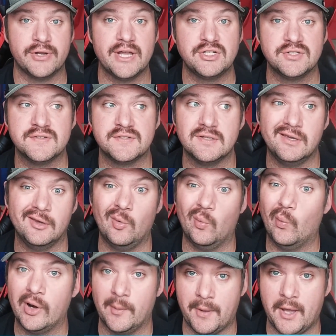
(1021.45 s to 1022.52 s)
agency in
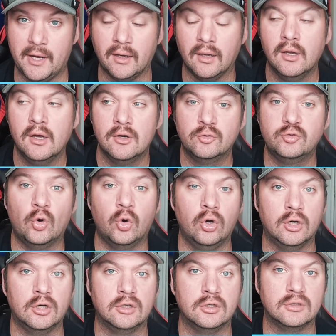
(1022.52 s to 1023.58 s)
Winnipeg
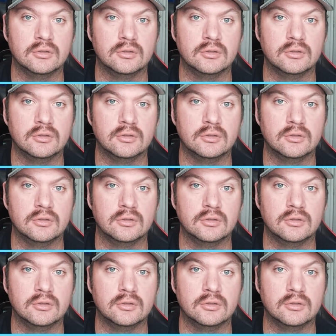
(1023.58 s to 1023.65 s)
for